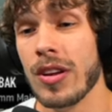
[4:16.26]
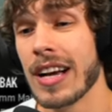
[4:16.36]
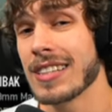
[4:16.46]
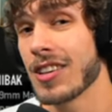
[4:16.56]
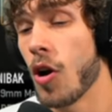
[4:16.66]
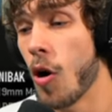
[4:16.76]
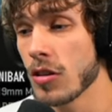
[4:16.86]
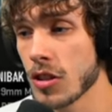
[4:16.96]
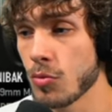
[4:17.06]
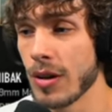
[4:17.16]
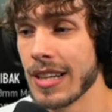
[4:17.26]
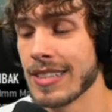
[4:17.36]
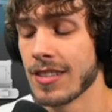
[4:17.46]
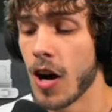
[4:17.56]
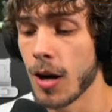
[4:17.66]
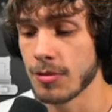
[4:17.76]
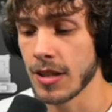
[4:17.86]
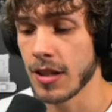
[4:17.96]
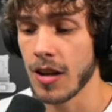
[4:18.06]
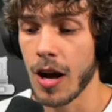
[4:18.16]
What you guys can also run is an
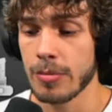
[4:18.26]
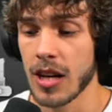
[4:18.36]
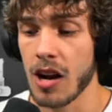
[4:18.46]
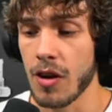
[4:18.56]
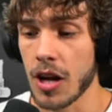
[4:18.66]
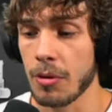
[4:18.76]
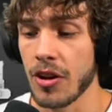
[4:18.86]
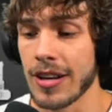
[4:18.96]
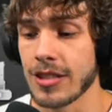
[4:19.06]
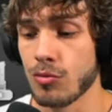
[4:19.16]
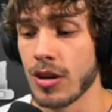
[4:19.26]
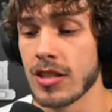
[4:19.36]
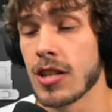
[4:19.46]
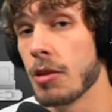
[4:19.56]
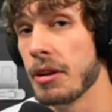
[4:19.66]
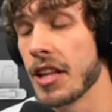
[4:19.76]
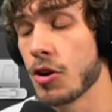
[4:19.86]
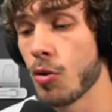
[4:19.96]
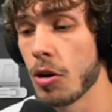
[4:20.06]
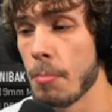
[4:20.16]
optic. The optic I recommend you guys to run is going to be
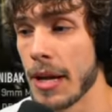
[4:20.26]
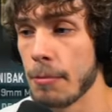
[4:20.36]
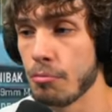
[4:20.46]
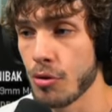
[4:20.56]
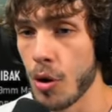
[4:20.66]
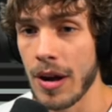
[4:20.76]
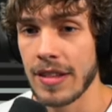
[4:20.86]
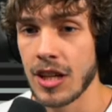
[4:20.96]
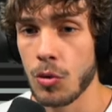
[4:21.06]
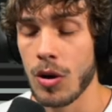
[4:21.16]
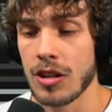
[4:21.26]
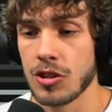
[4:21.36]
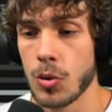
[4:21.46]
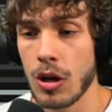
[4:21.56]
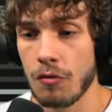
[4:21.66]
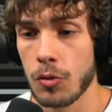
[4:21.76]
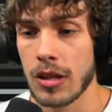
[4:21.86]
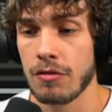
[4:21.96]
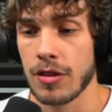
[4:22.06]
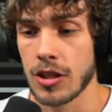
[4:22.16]
the Cronen Mini Pro, and then you want to tune it for
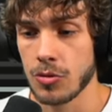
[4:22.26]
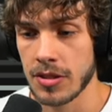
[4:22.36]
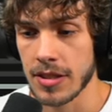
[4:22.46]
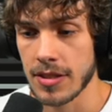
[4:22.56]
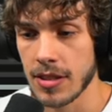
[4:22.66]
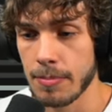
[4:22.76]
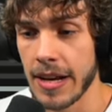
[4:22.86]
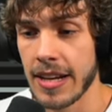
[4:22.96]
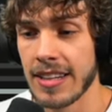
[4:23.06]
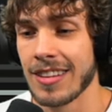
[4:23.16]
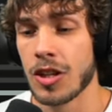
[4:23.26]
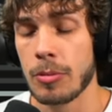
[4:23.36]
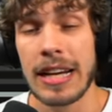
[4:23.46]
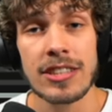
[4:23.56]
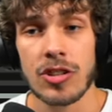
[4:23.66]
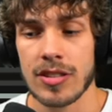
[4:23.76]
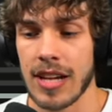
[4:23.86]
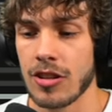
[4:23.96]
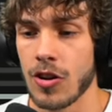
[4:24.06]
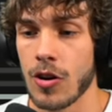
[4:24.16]
the flinch resistance, making it a little bit easier to
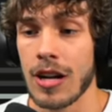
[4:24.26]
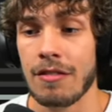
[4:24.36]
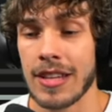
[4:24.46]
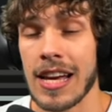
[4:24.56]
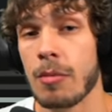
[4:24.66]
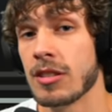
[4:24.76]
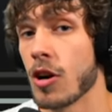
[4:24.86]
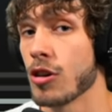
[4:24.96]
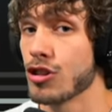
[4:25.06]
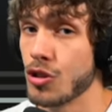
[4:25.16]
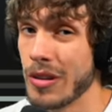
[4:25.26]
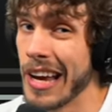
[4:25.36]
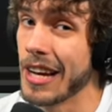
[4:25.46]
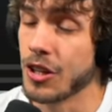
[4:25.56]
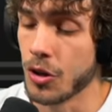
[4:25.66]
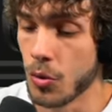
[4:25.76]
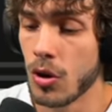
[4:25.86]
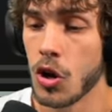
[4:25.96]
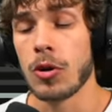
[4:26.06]
stay on target if the enemies are shooting at you.